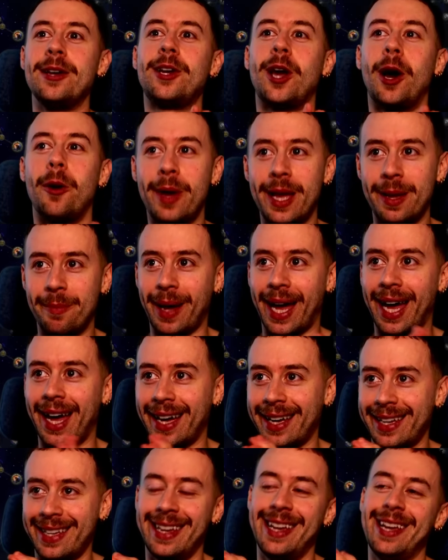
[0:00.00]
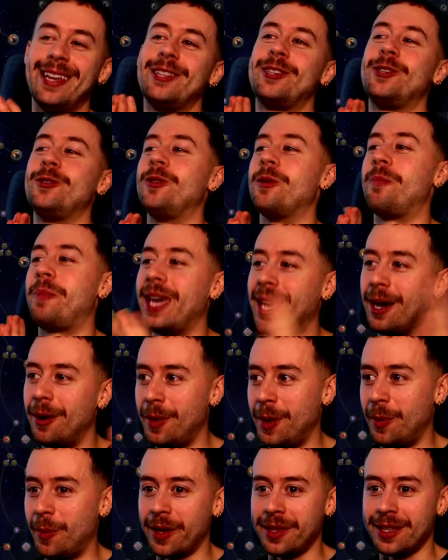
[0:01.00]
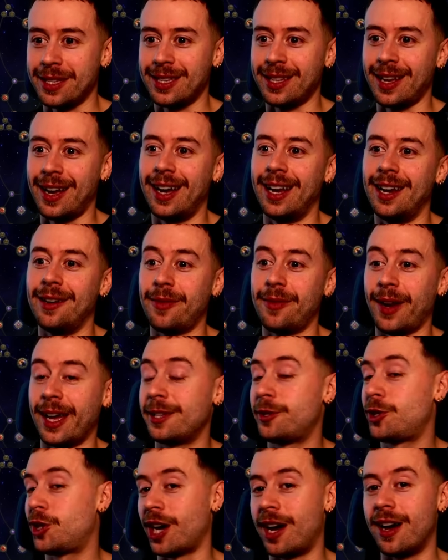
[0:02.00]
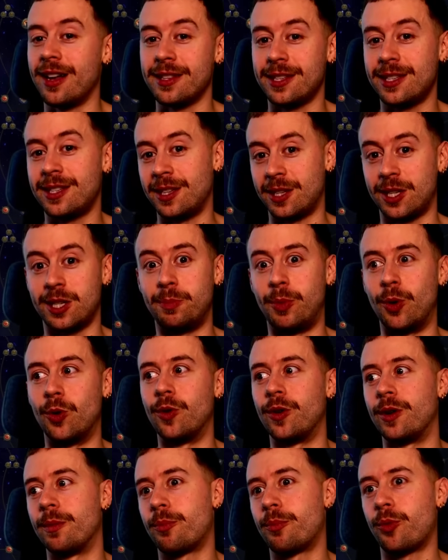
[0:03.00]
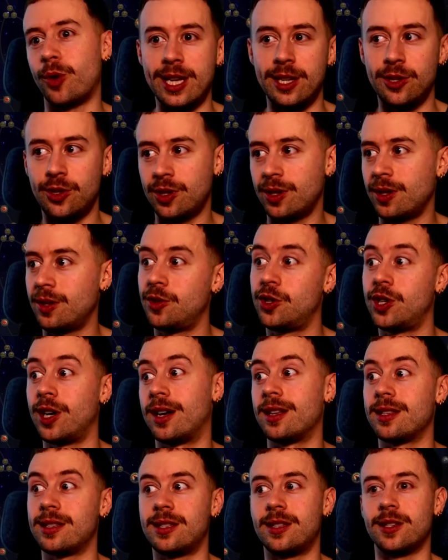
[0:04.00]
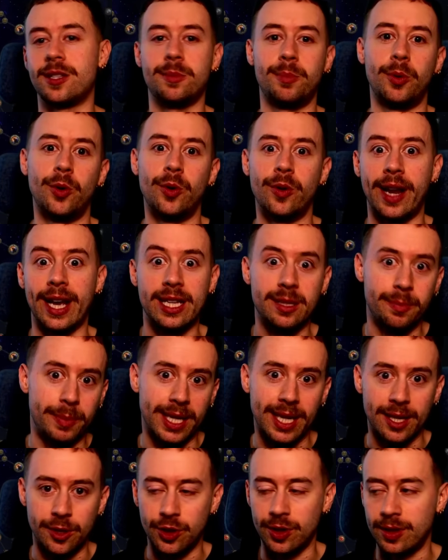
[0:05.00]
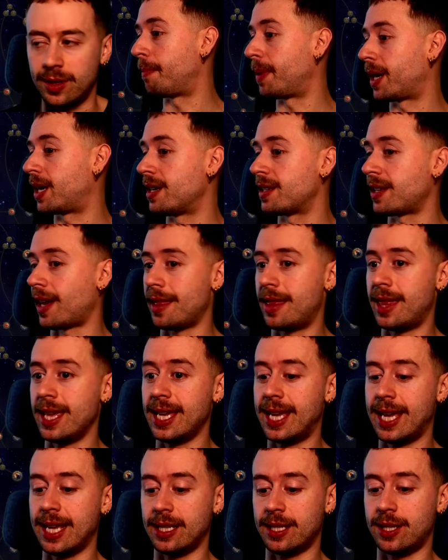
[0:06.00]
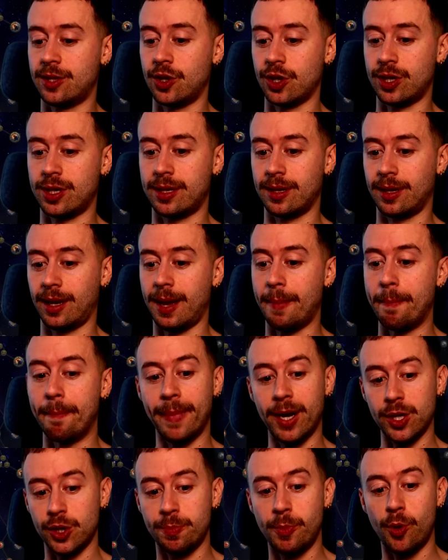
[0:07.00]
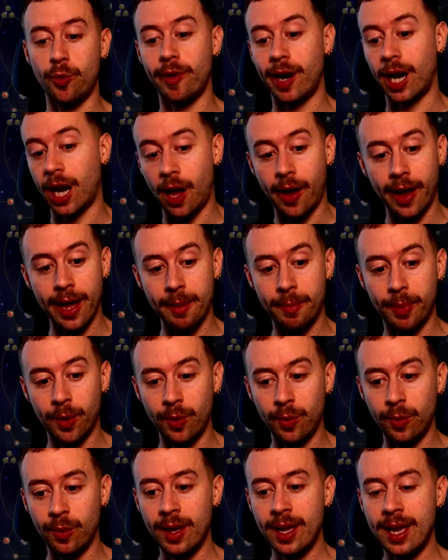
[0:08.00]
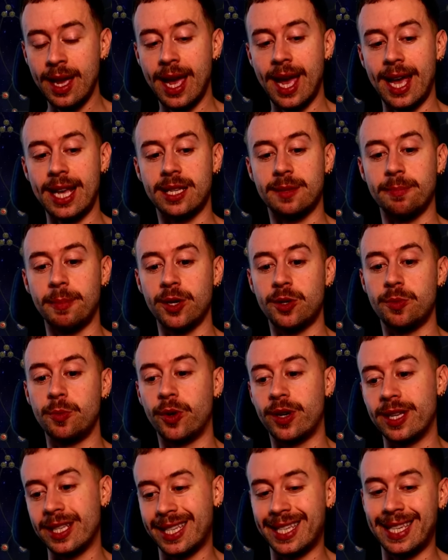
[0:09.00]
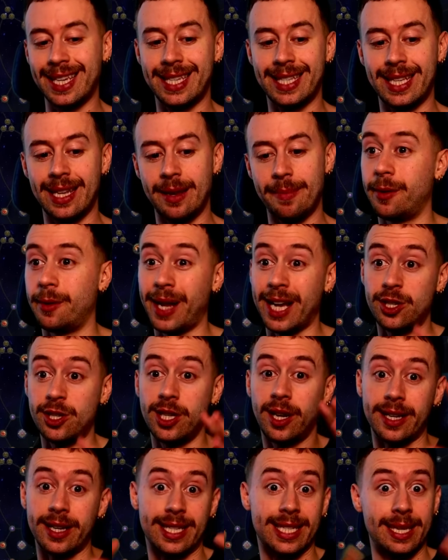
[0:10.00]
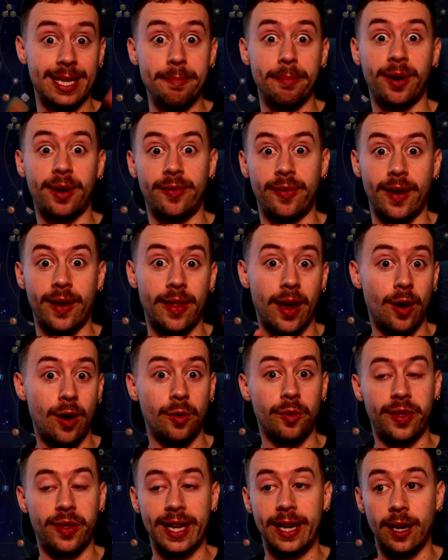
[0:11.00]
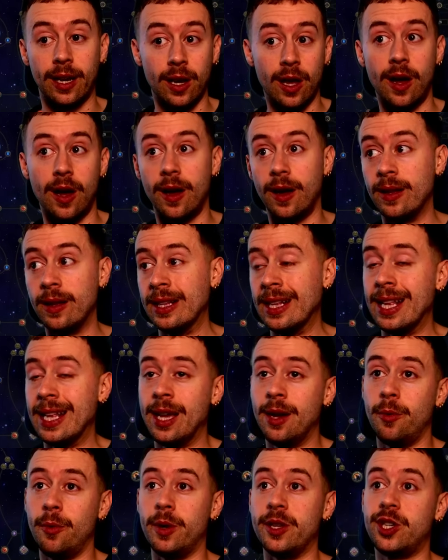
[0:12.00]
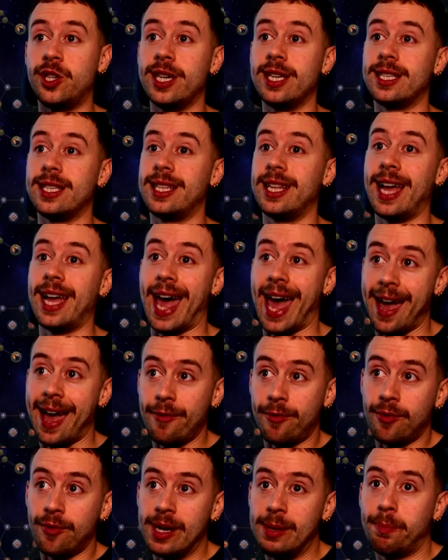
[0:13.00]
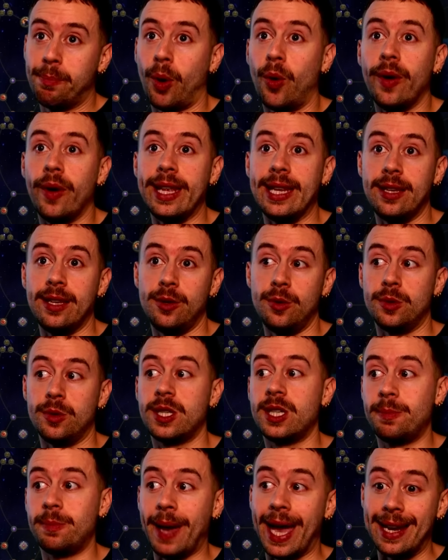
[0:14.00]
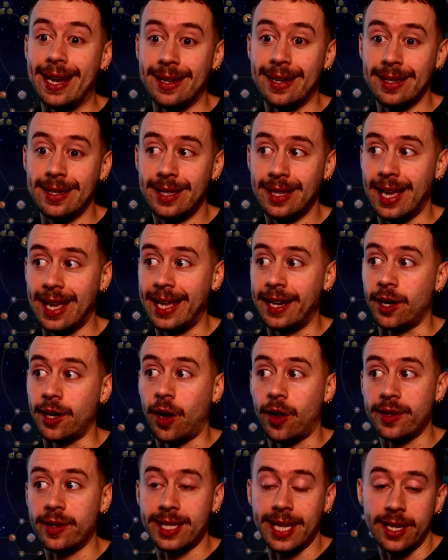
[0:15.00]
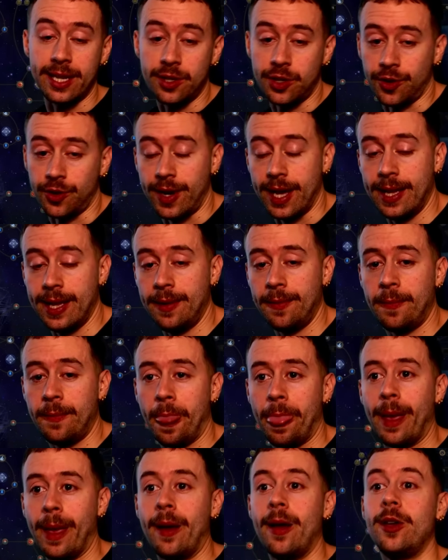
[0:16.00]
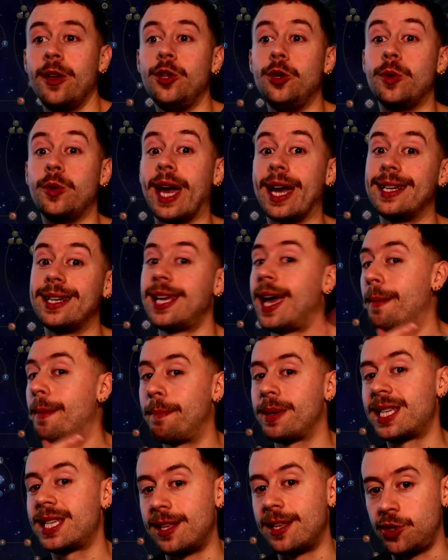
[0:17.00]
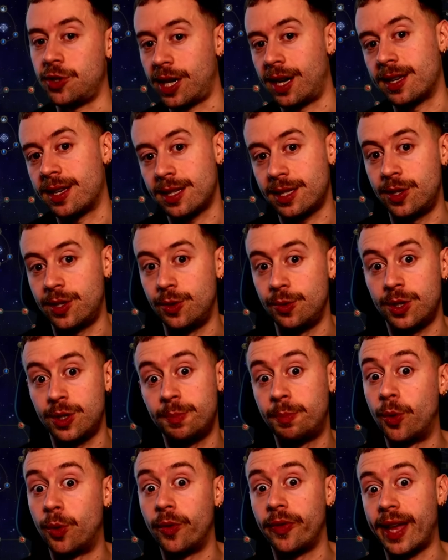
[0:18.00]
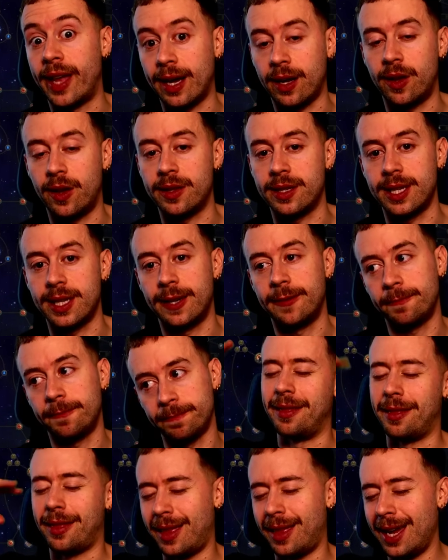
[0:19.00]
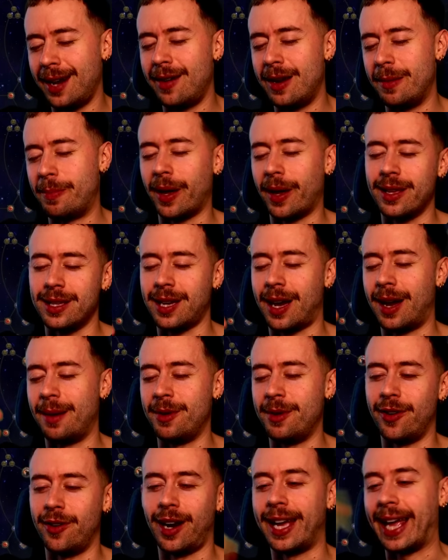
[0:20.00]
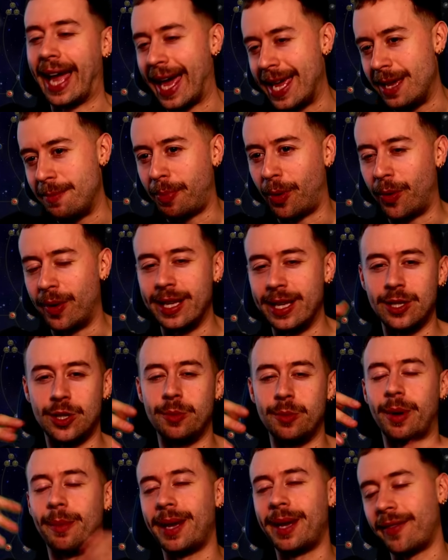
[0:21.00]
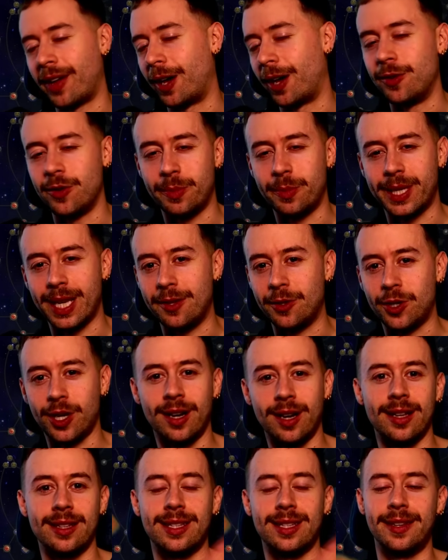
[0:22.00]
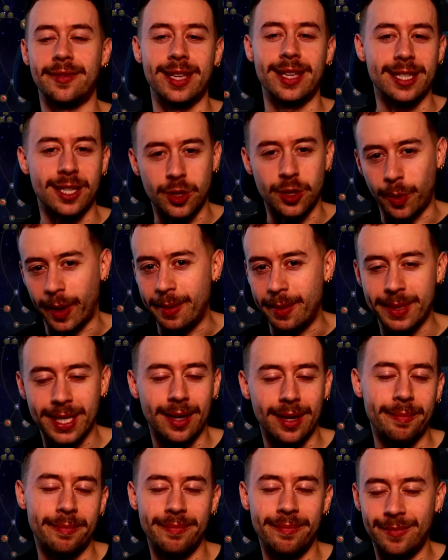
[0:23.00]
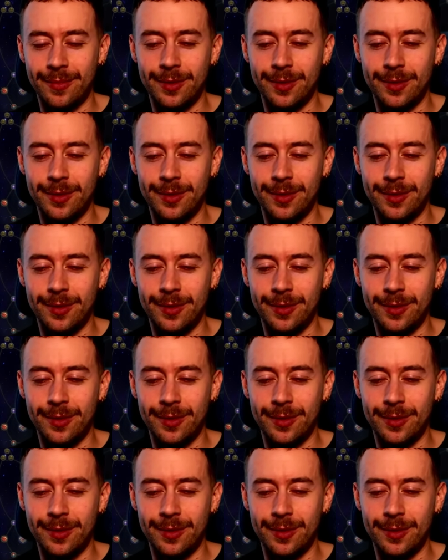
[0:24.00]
going back to the POE 1 style of like chance to spawn breach, chance to spawn expedition, because I think it's just like much more reliable, it's much more consistent, and I would actually like simplify the whole thing a lot, which is that every point you spend in a content tree, you get 10% chance to spawn that content. In theory, by the time you're at like 8 points, you probably have a 100% chance if there's a 20%